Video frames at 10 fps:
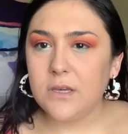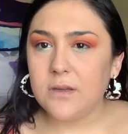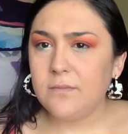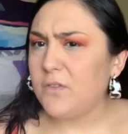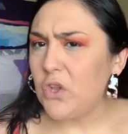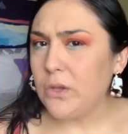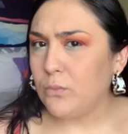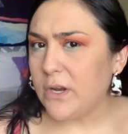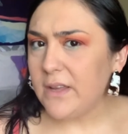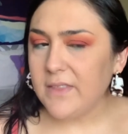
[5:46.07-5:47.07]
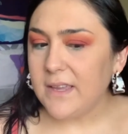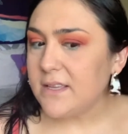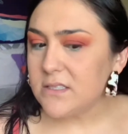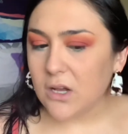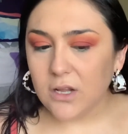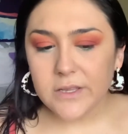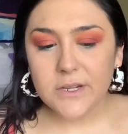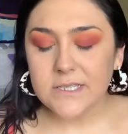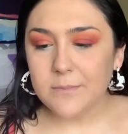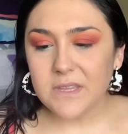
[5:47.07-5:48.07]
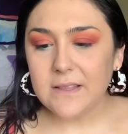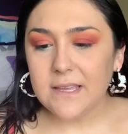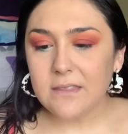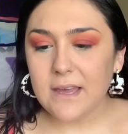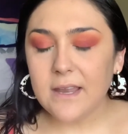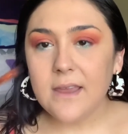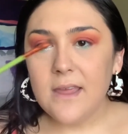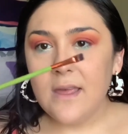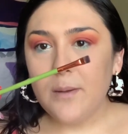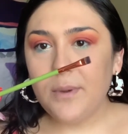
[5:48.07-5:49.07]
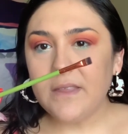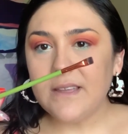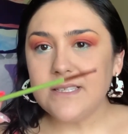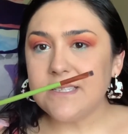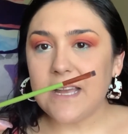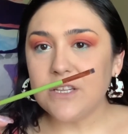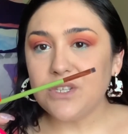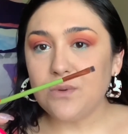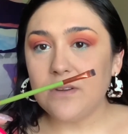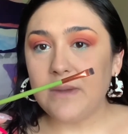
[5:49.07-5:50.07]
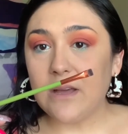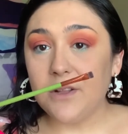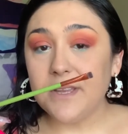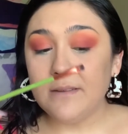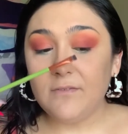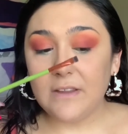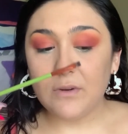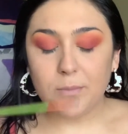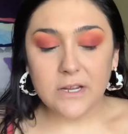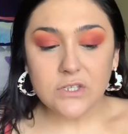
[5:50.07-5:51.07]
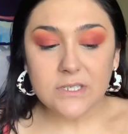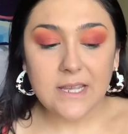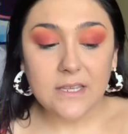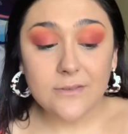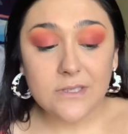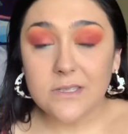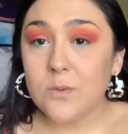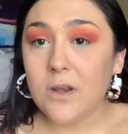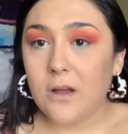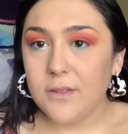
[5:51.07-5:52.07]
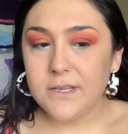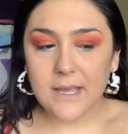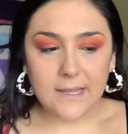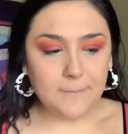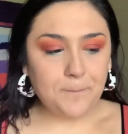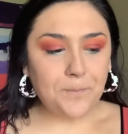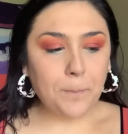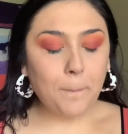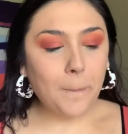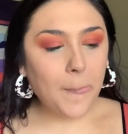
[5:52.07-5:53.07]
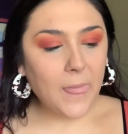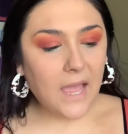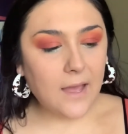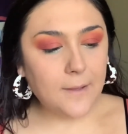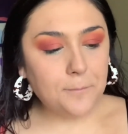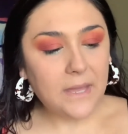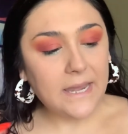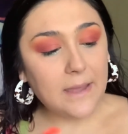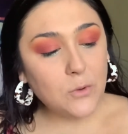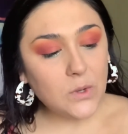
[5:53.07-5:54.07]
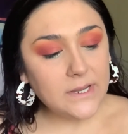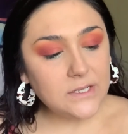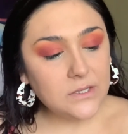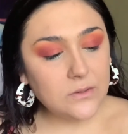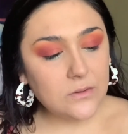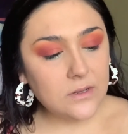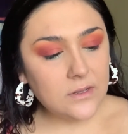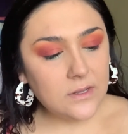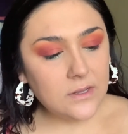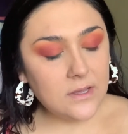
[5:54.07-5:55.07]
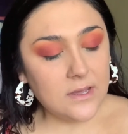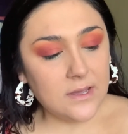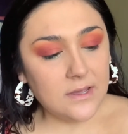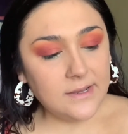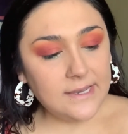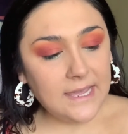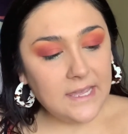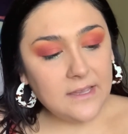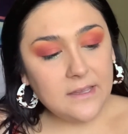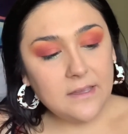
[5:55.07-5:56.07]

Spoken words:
volume 1 I think it's called, or something like that. But this is actually one of my all-time favorite brushes. I use this one all the time. And I'm going to take